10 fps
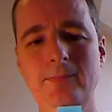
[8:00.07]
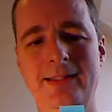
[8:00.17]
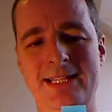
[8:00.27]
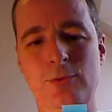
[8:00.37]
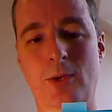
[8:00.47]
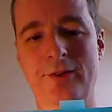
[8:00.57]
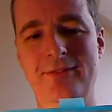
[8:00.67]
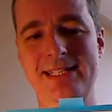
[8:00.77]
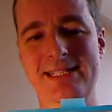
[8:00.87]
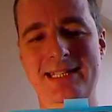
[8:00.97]
that's one
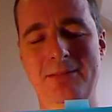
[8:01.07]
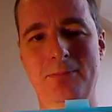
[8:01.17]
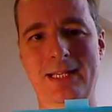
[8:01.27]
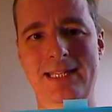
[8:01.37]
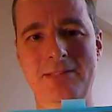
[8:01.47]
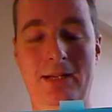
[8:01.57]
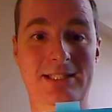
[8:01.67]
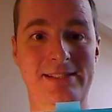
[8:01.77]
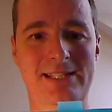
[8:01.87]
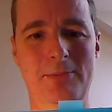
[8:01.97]
reason to complete. Well, I
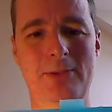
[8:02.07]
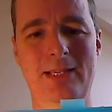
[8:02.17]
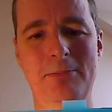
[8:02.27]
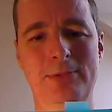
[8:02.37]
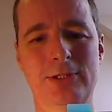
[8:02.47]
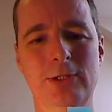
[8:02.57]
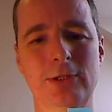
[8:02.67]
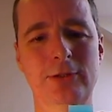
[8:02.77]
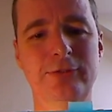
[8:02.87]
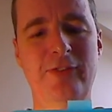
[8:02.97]
just stop doing it. But
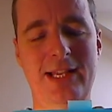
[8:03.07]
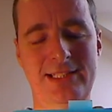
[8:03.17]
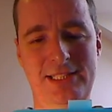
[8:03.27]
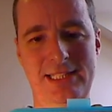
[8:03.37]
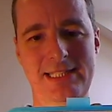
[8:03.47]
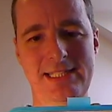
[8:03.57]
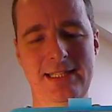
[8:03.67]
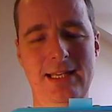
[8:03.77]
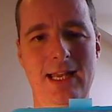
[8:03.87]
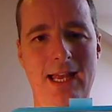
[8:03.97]
uvarzit,
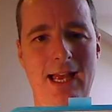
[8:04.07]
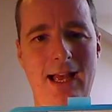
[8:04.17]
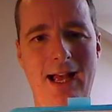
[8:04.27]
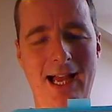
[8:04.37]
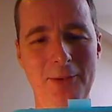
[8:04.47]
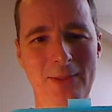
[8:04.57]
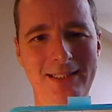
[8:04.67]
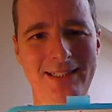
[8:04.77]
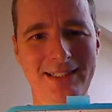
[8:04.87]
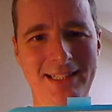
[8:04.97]
I will
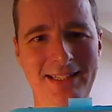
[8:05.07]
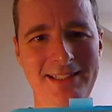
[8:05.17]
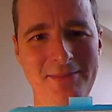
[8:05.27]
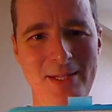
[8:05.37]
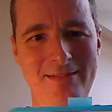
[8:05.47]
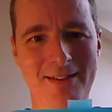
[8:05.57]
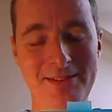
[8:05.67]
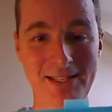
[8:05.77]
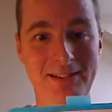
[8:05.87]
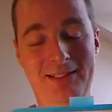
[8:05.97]
cook dinner tomorrow.
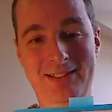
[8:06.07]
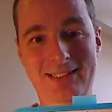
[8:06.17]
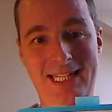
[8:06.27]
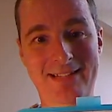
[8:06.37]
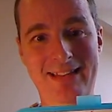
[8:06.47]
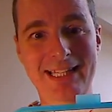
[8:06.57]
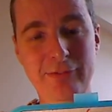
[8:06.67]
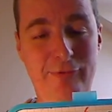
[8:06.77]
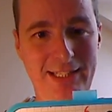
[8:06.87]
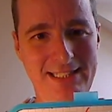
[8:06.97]
So you'll cook dinner and then you'll
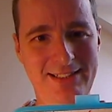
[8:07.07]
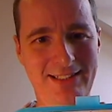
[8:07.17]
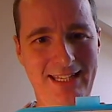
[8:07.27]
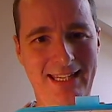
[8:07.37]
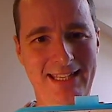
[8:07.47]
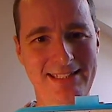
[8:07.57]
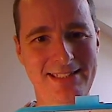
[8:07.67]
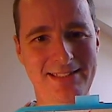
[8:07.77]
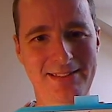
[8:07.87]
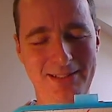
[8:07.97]
finish cooking it.
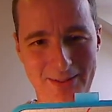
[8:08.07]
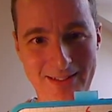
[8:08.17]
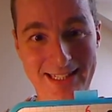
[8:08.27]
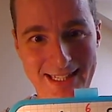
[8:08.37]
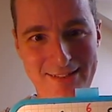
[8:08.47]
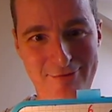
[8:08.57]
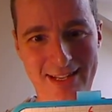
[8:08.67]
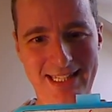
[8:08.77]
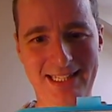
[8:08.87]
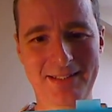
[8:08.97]
You know, the dinner's
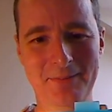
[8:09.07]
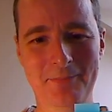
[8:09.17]
ready.